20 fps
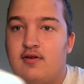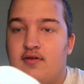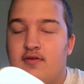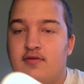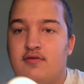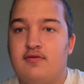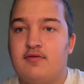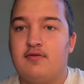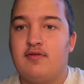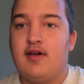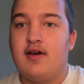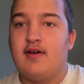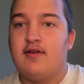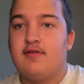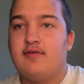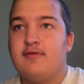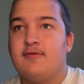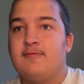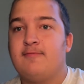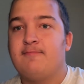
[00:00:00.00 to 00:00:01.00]
Doing that.
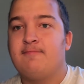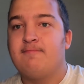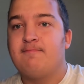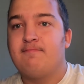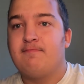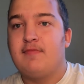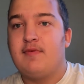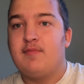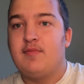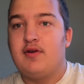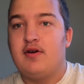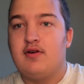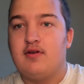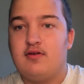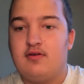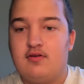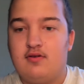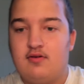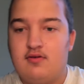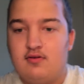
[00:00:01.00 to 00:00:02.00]
I'm not
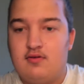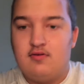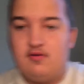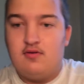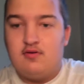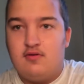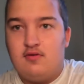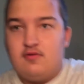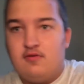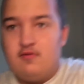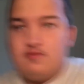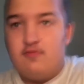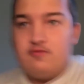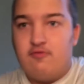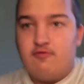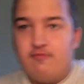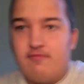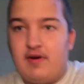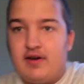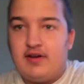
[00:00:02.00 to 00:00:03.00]

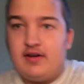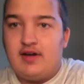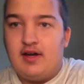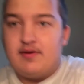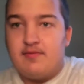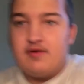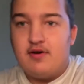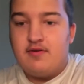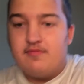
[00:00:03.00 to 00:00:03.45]
camera